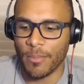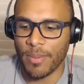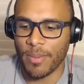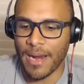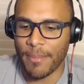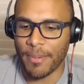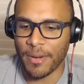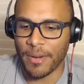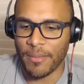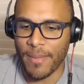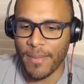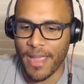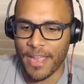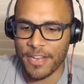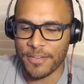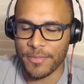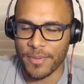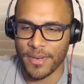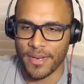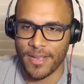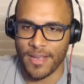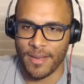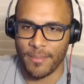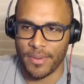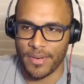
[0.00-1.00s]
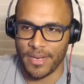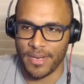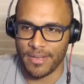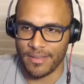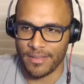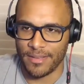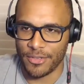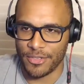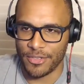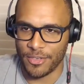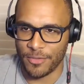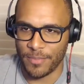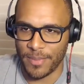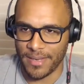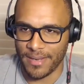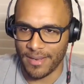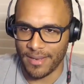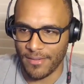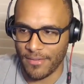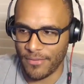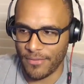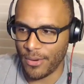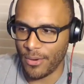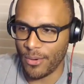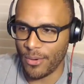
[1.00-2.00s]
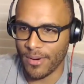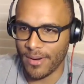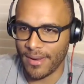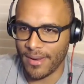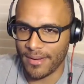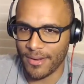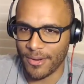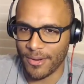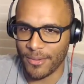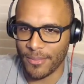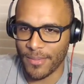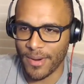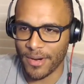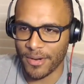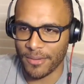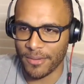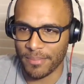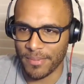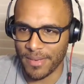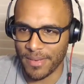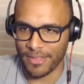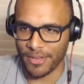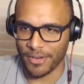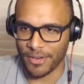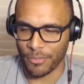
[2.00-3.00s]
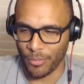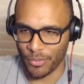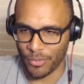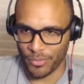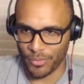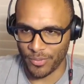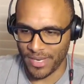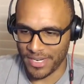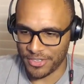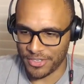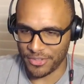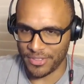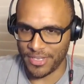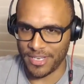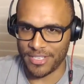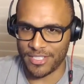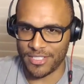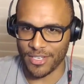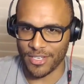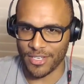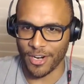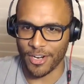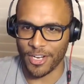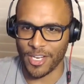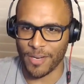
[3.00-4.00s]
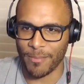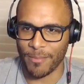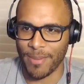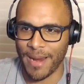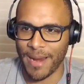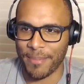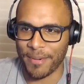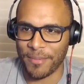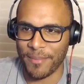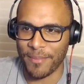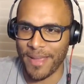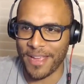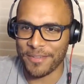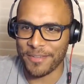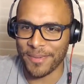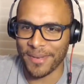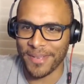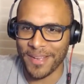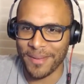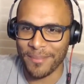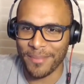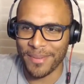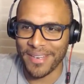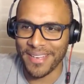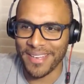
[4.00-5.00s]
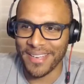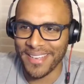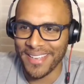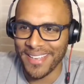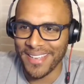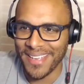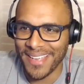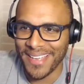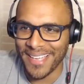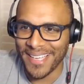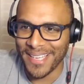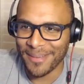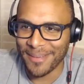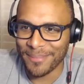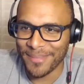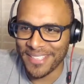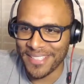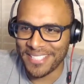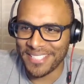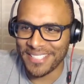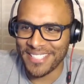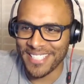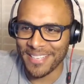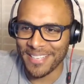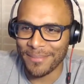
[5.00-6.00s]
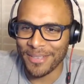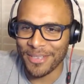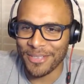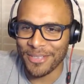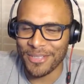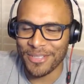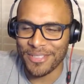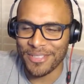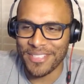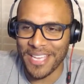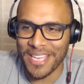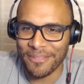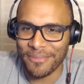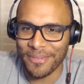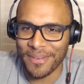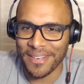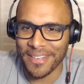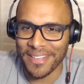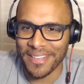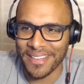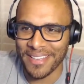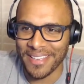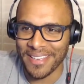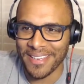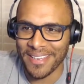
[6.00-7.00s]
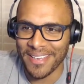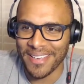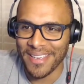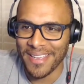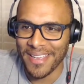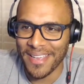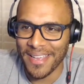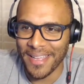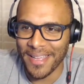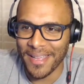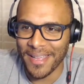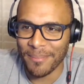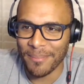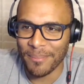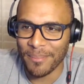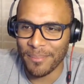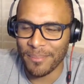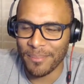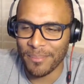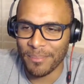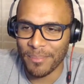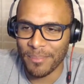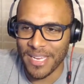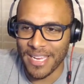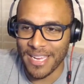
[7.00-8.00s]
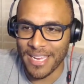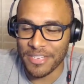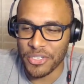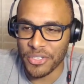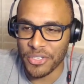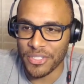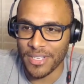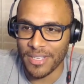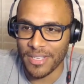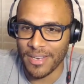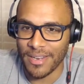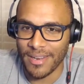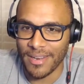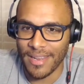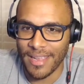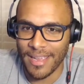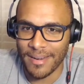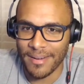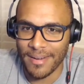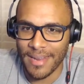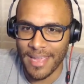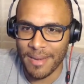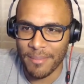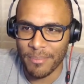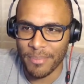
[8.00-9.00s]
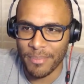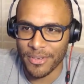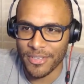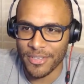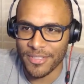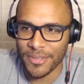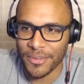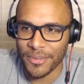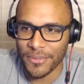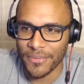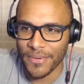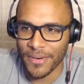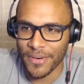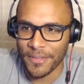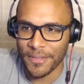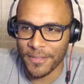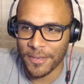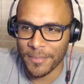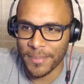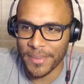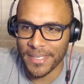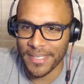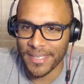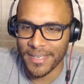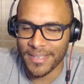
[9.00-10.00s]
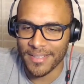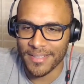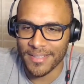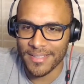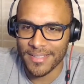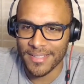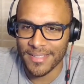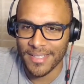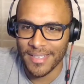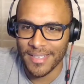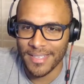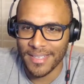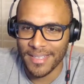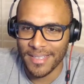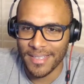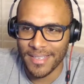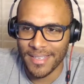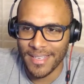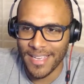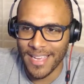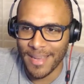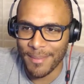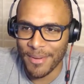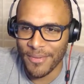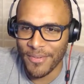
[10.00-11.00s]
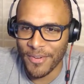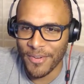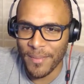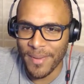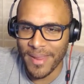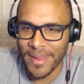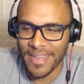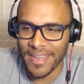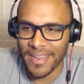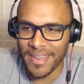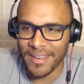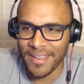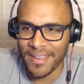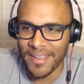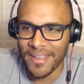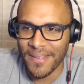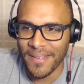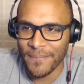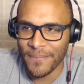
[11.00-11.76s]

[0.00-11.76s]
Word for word: a property management company, you should be if you you know are either interested in starting a property management company, um, this is something you should definitely uh, be interested in and, and pursue further because I mean if you're making